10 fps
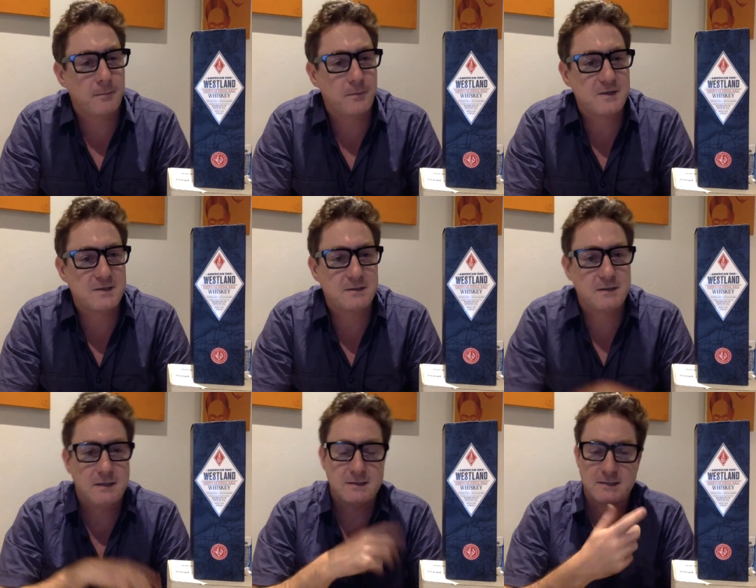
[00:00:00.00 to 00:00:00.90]
This
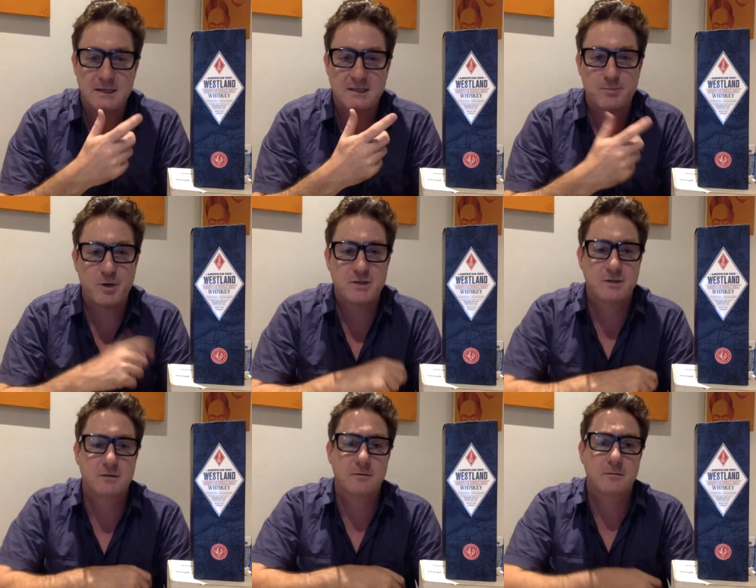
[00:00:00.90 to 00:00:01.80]
is the
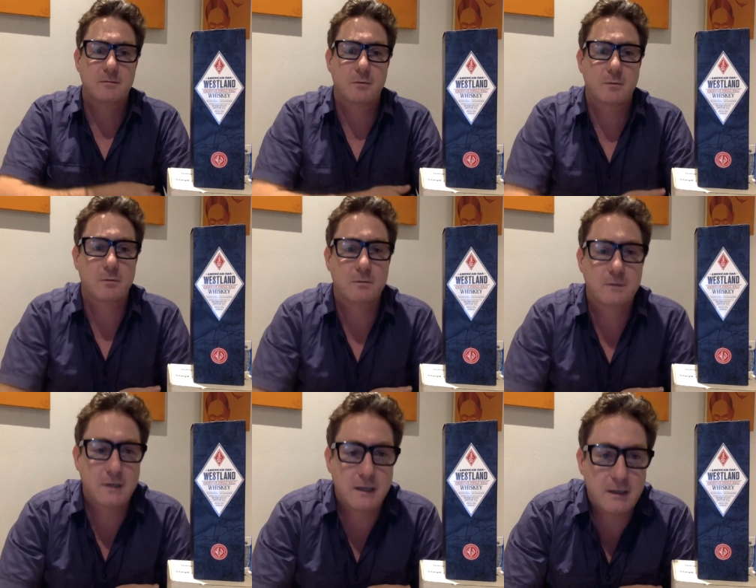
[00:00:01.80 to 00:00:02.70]
expression called
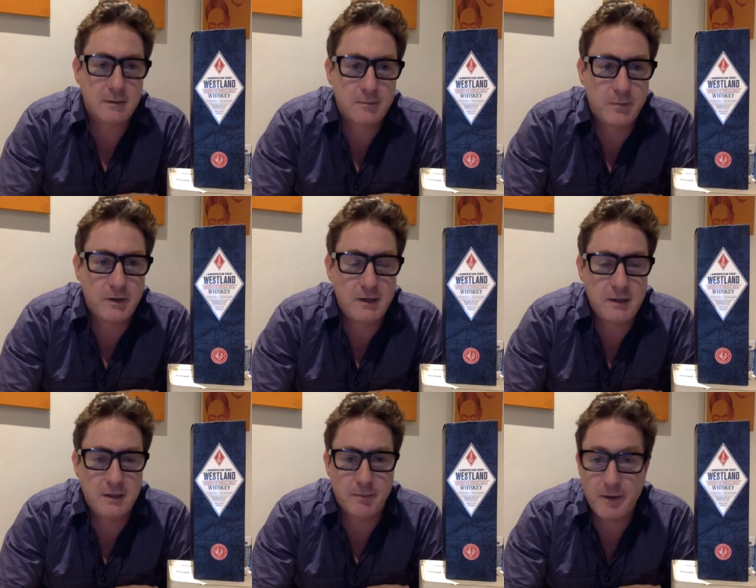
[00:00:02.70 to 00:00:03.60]

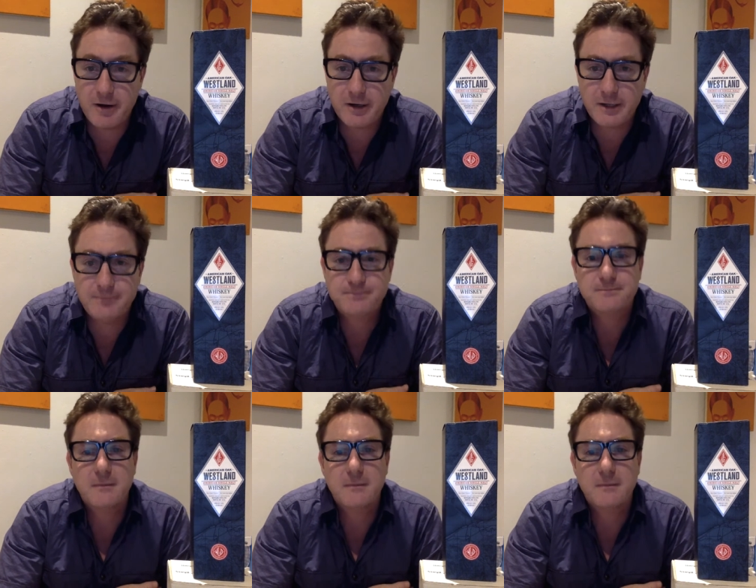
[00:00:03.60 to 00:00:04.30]
the American,